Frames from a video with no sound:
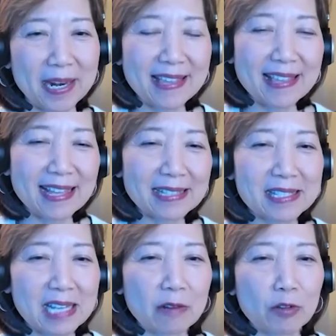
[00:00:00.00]
And I think
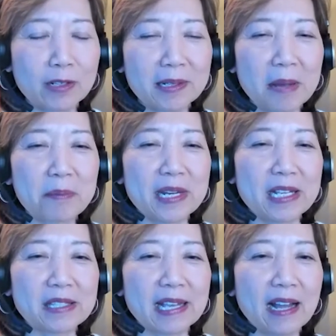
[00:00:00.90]
that's a sign of good
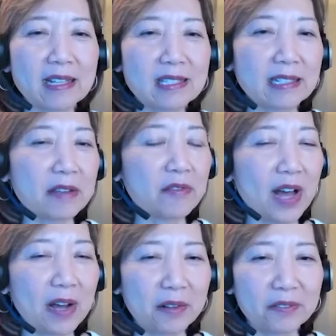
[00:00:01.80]
companies. They constantly
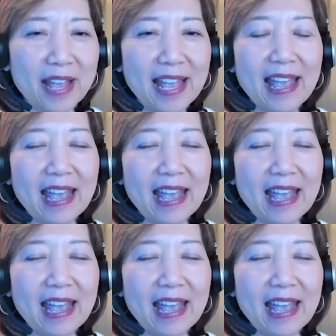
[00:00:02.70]
evolve